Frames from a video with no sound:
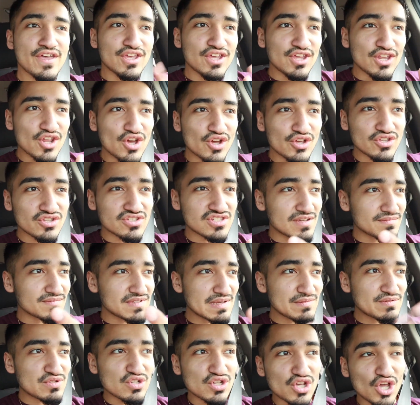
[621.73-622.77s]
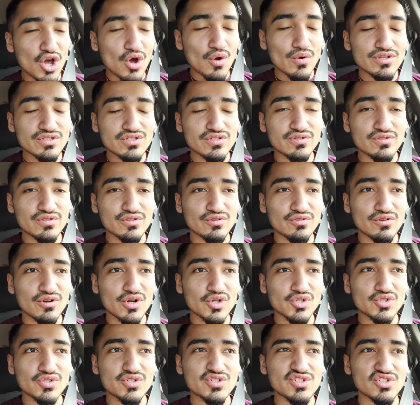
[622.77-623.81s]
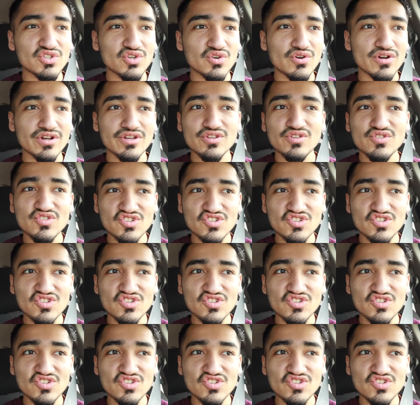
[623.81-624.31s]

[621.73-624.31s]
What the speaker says: you know, sometimes you go into the grocery store and you